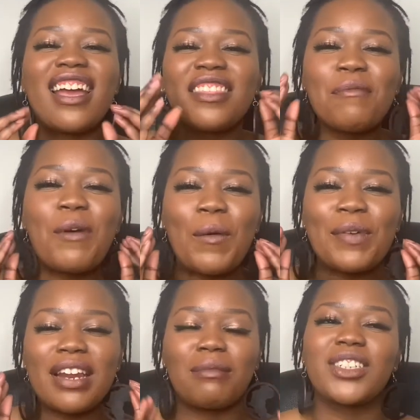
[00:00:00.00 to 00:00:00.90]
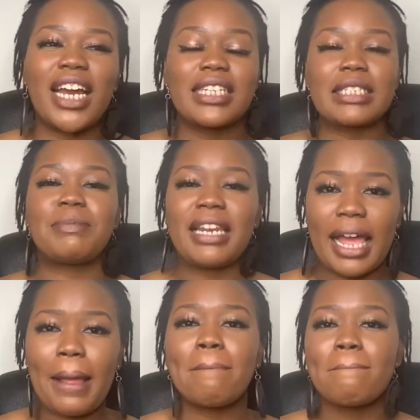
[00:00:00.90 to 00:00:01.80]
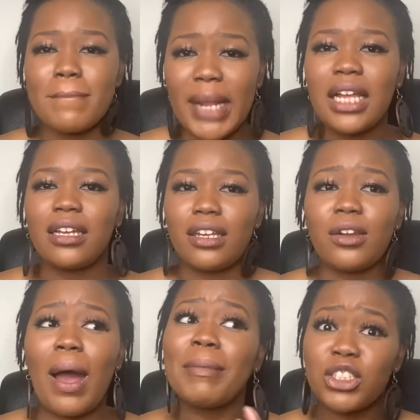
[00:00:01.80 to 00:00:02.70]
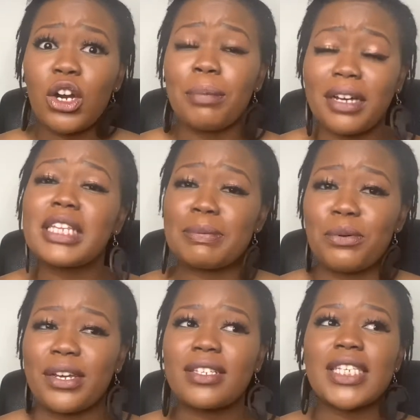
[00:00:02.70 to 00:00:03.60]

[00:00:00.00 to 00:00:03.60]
in the moment, I'm trying to be like, you know, I'm in trouble at this point.